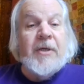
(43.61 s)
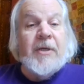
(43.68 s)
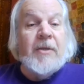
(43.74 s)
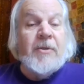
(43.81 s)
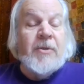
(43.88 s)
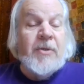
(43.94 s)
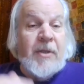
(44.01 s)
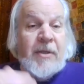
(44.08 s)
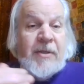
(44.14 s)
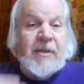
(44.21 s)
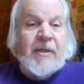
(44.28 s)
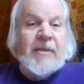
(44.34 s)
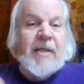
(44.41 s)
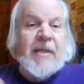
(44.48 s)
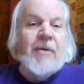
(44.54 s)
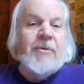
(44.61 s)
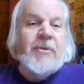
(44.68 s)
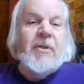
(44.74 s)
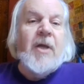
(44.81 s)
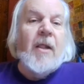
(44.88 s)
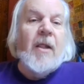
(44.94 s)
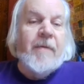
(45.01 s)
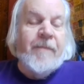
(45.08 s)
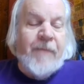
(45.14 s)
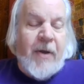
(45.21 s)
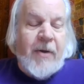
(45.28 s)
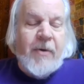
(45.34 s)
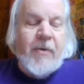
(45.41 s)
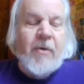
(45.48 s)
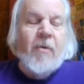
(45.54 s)
get to the $6,000
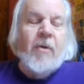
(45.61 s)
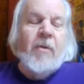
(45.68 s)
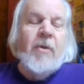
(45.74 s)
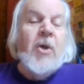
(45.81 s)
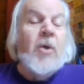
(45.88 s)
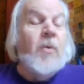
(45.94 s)
freighter goal,